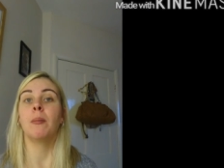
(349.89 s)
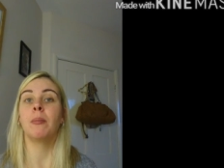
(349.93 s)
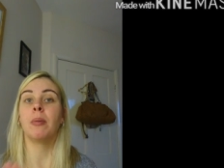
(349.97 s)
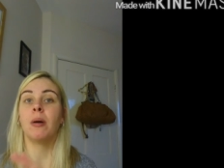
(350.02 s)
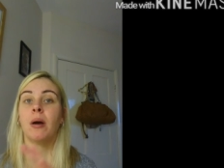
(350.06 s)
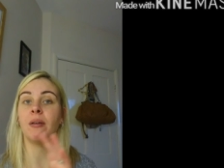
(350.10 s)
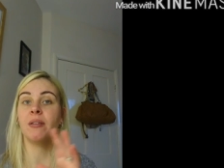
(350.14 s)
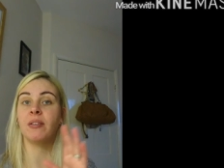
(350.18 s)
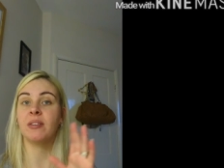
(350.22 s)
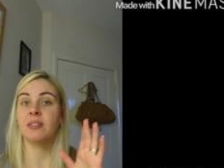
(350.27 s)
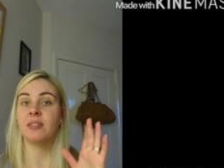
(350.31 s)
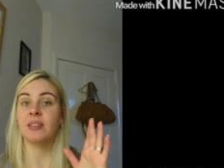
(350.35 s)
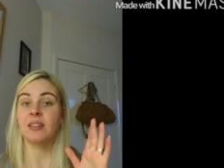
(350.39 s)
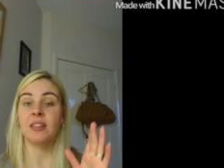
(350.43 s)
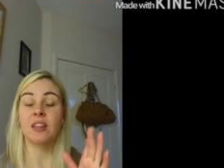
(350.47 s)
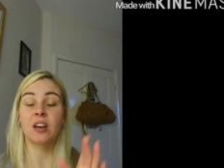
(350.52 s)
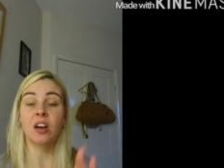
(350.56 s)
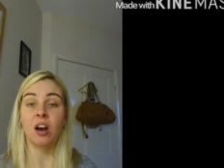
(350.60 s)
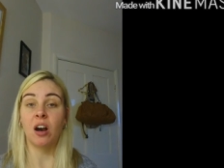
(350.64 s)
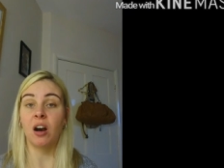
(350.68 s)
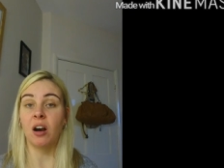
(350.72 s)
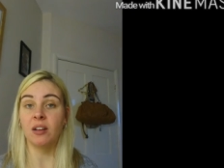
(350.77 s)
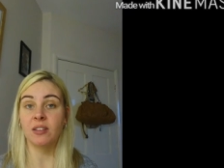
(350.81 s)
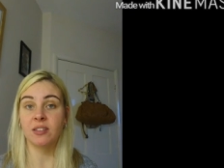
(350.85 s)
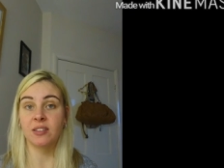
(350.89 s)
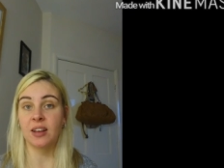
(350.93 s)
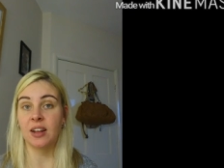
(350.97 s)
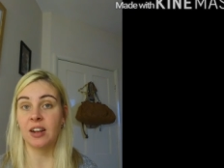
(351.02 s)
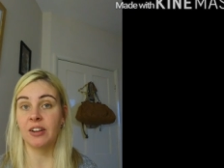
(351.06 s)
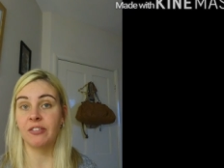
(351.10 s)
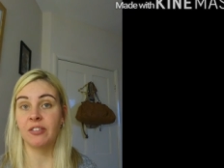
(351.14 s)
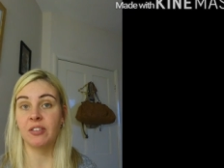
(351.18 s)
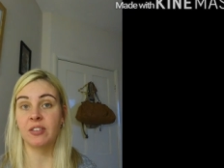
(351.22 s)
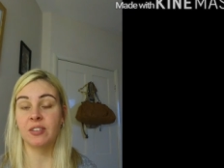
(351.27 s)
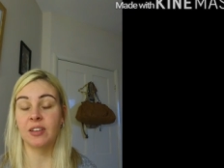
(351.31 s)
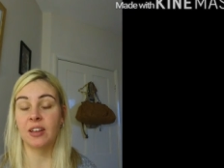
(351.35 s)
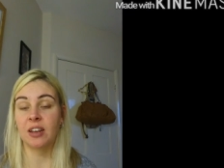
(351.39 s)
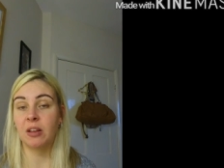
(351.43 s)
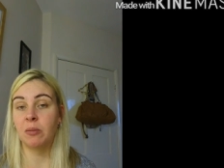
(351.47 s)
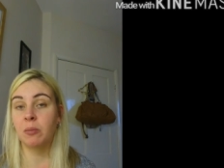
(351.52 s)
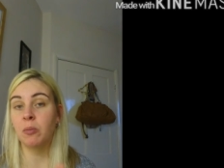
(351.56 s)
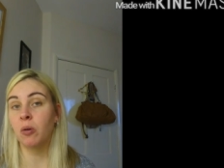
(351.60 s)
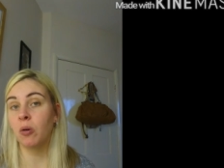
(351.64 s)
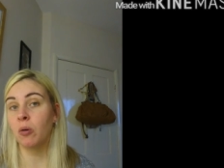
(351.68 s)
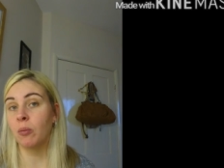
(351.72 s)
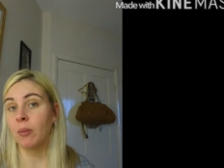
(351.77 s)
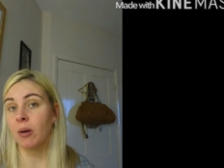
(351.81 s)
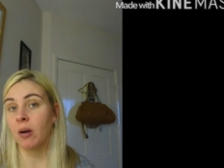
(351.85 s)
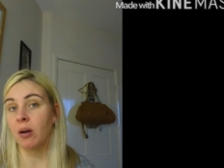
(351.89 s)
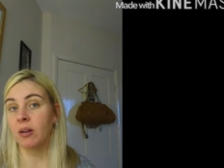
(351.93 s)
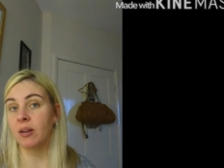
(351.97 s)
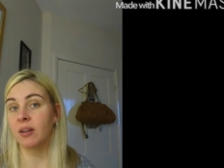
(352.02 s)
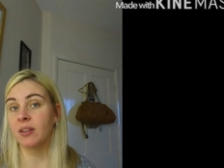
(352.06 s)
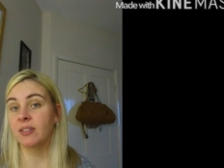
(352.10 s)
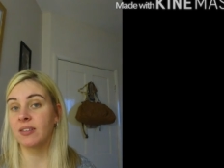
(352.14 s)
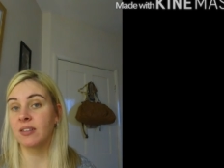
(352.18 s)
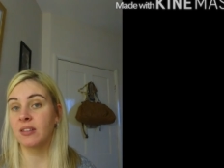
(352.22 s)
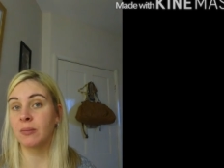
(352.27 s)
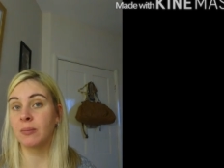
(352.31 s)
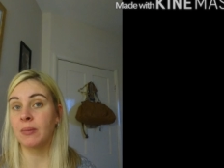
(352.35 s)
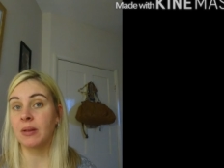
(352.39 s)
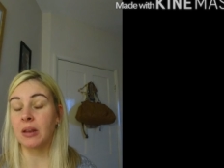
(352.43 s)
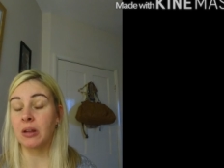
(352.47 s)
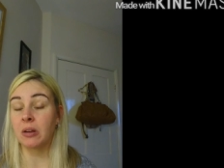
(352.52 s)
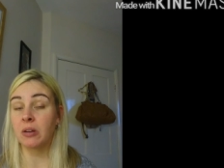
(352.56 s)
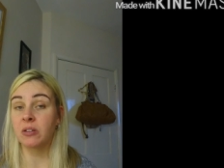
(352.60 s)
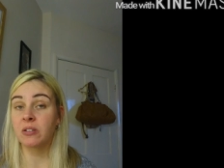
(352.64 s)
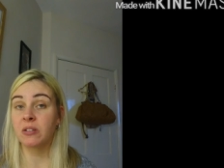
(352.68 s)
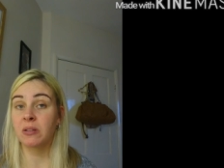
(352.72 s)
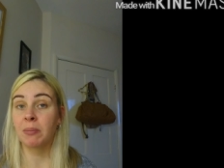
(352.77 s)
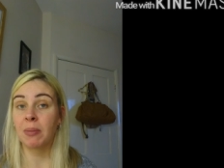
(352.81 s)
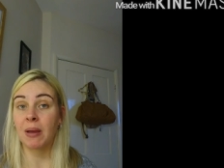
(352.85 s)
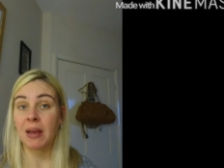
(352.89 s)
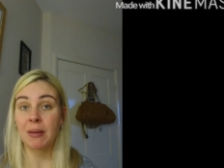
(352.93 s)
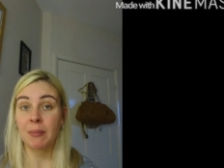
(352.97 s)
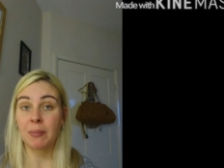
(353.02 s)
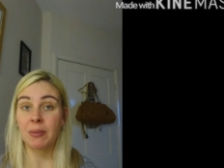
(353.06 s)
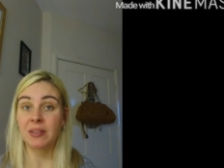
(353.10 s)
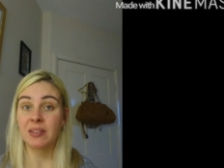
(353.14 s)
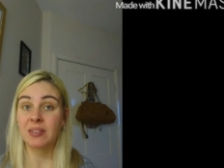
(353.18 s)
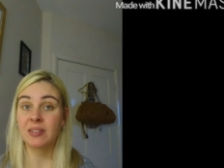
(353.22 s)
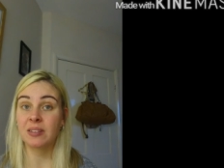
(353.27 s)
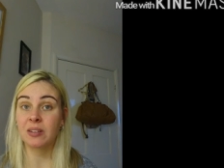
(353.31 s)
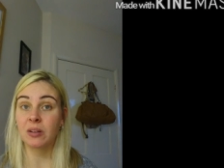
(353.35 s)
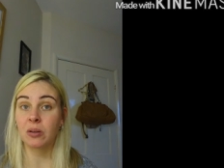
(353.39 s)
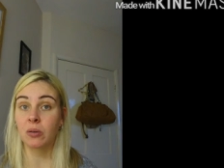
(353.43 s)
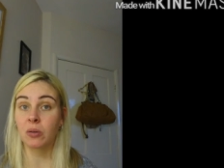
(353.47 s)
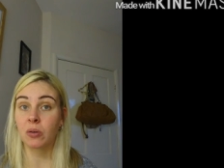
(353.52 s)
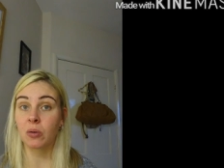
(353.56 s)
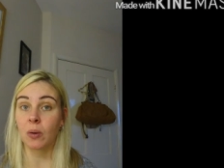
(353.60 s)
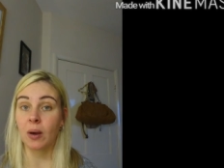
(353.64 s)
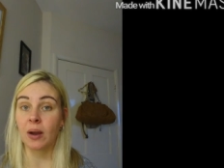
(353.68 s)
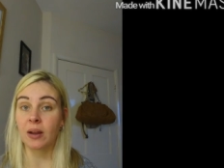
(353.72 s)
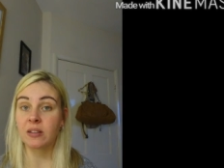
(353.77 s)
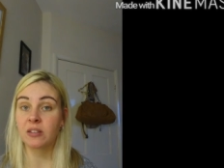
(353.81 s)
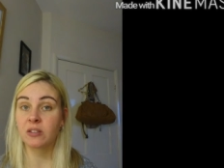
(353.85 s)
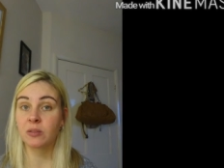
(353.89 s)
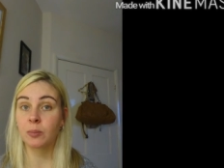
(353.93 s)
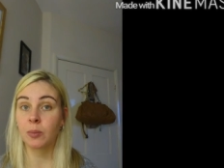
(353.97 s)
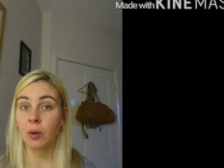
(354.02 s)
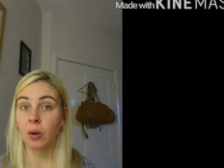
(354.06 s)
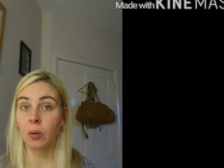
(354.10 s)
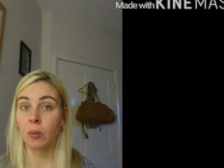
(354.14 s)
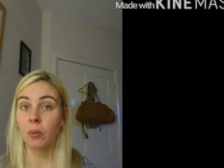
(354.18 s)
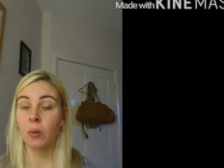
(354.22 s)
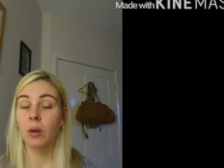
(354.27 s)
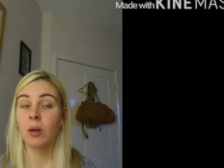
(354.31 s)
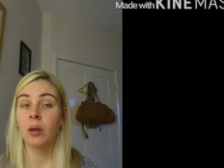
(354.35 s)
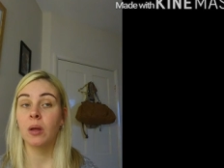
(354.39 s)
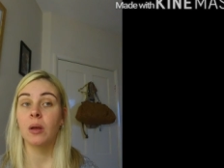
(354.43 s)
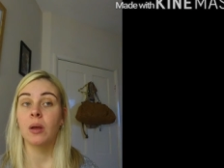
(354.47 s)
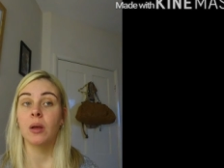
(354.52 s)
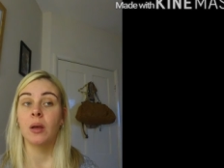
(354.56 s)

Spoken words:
But obviously they can't tell if there's any more markers at the minute because the baby's still quite small.